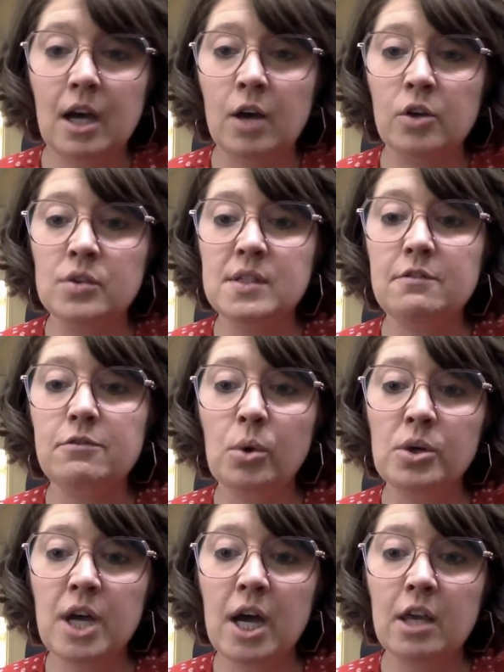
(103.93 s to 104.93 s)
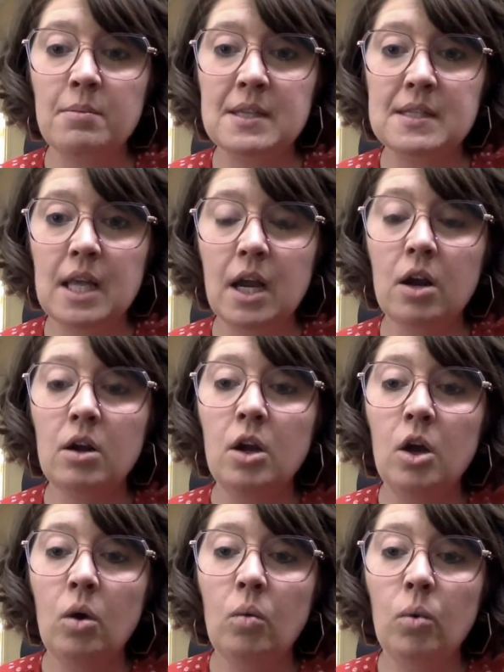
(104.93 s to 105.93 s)
You'll see 4 documents there.
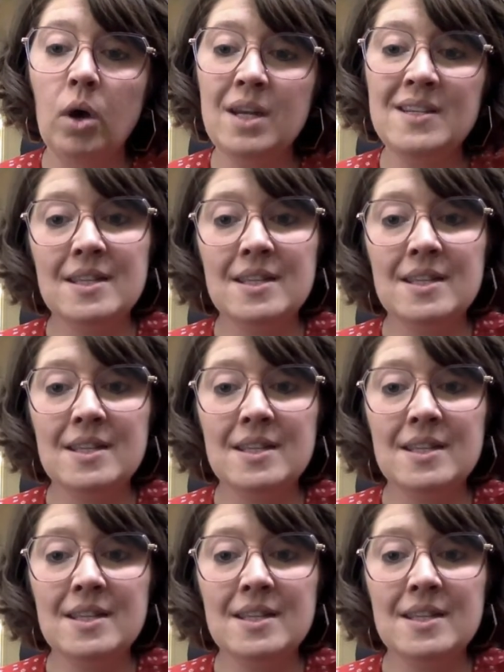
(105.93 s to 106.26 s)
One is